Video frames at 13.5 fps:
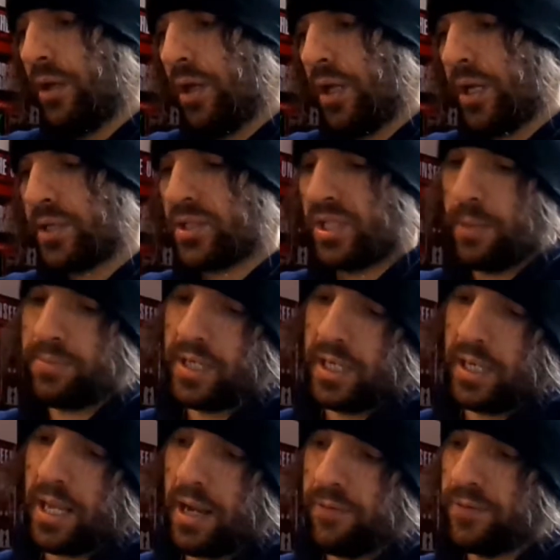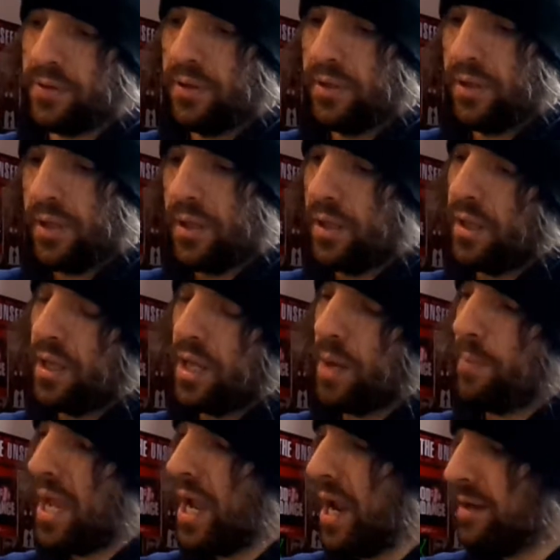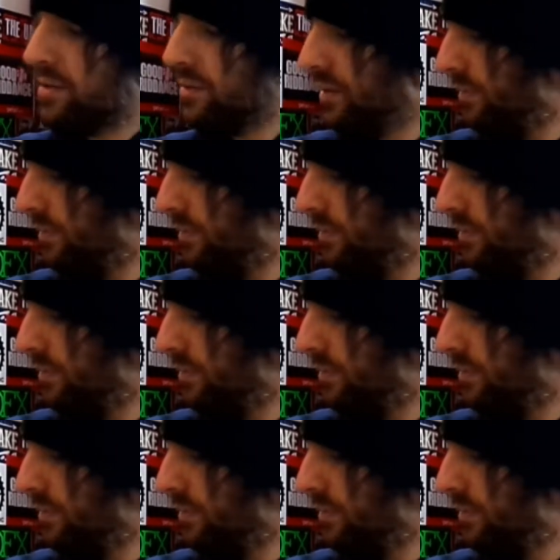and I slipped to the left, and my head